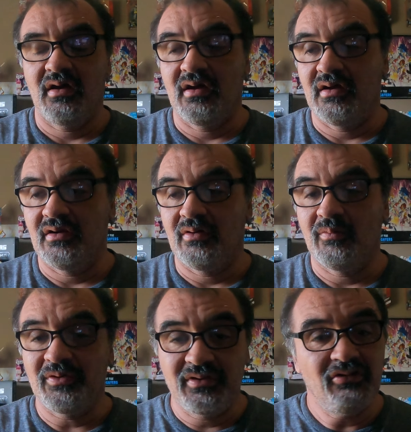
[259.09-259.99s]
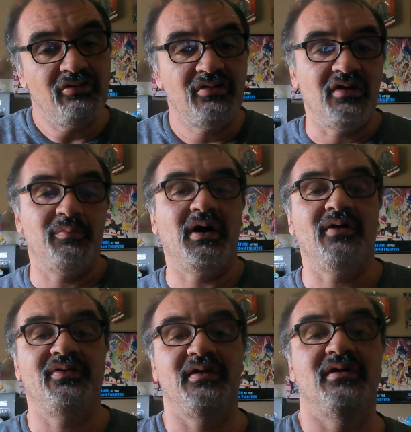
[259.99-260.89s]
And what's interesting
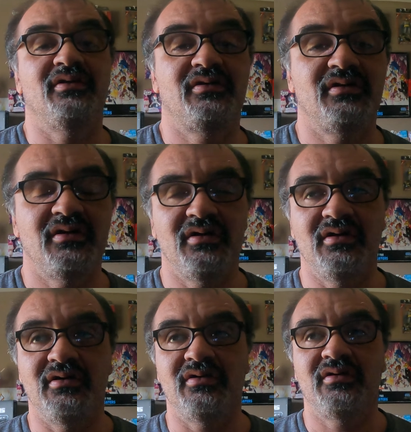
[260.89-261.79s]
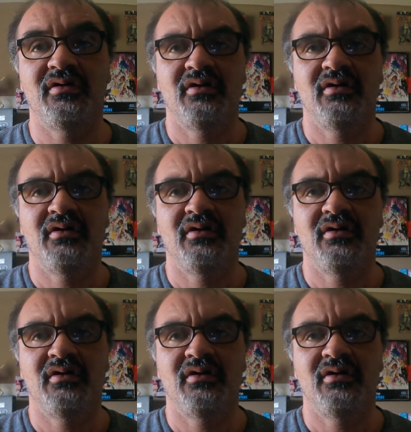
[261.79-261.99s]
about this is